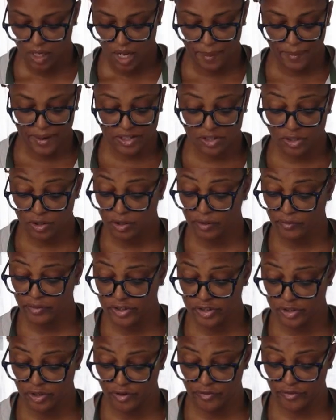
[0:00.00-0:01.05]
I'm actually gonna
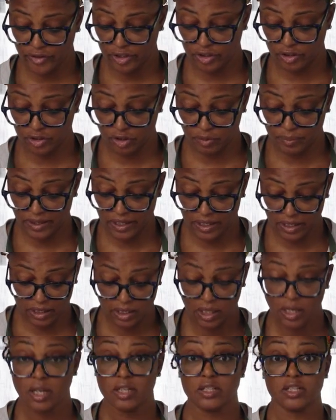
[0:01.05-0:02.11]
reserve a little bit
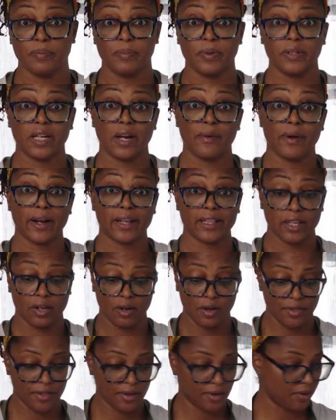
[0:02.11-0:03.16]
to put directly
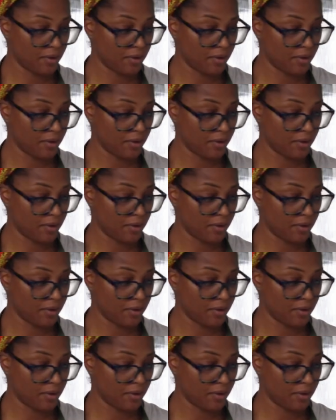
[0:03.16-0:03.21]
on the